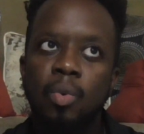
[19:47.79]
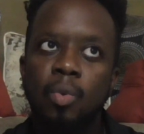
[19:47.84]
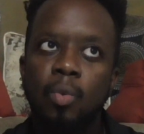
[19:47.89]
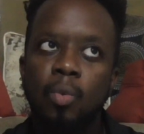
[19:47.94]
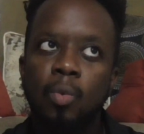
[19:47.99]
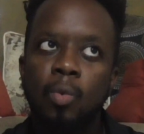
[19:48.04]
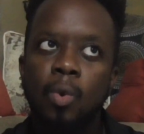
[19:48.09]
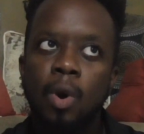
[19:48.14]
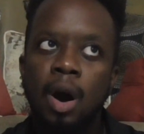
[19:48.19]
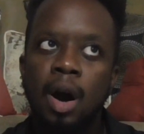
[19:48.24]

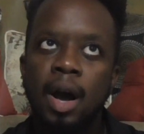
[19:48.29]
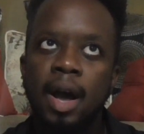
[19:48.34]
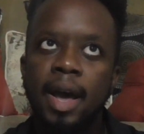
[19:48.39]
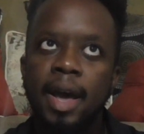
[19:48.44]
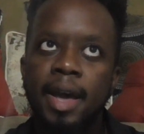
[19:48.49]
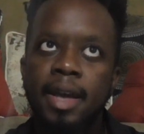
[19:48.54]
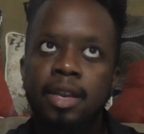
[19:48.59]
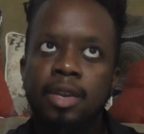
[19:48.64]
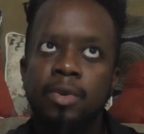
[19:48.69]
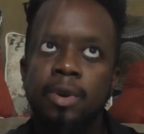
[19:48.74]

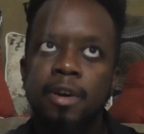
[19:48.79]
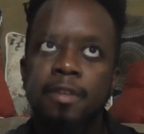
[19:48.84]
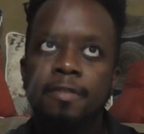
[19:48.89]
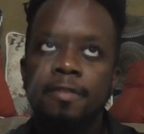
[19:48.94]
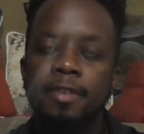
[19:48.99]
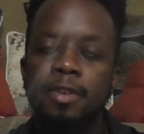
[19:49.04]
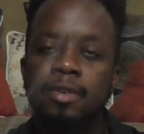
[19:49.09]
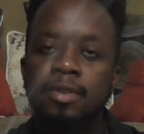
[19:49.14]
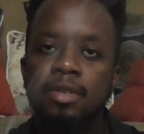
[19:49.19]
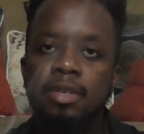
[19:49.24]
why do I
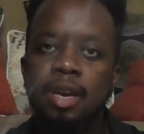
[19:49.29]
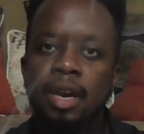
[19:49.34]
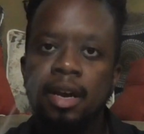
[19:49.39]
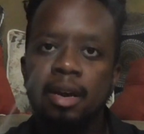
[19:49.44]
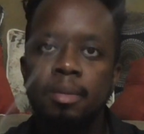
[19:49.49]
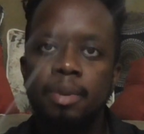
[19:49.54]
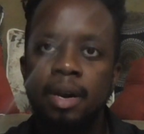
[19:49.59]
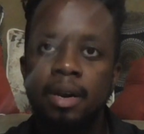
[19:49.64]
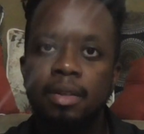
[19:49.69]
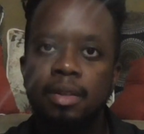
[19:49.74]
feel
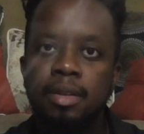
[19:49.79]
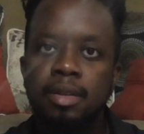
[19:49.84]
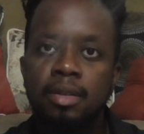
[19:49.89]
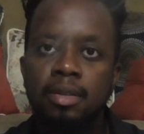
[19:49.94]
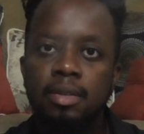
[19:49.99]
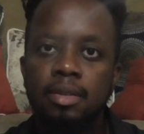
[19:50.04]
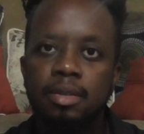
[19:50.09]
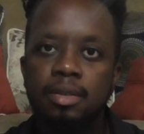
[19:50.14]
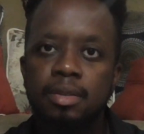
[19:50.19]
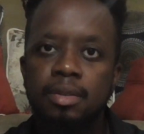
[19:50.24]
sad about this?